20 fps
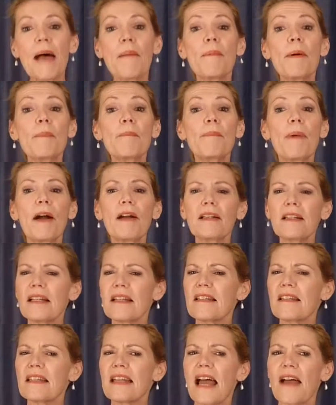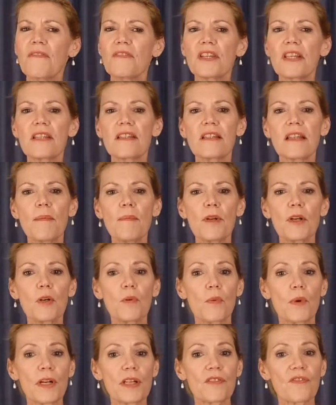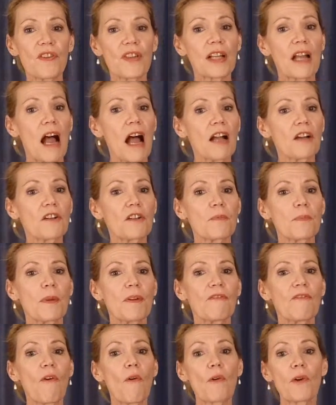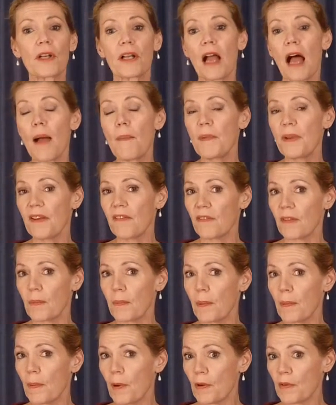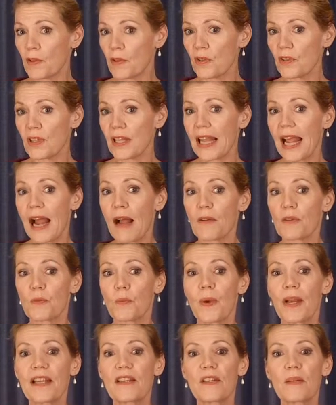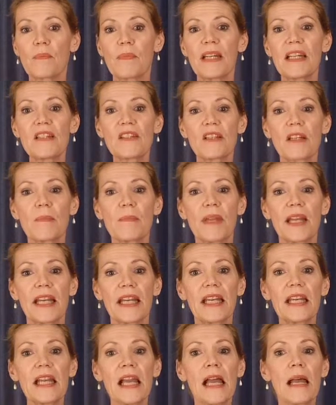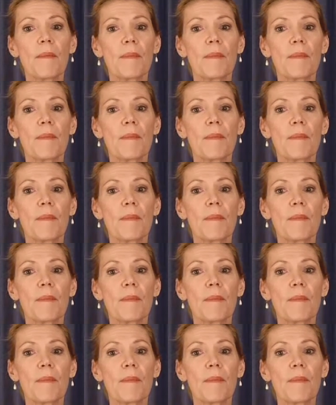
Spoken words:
But Bartlett's staff says someone who works for the congressman forwarded a copy of the proposal to the House Ways and Means Committee,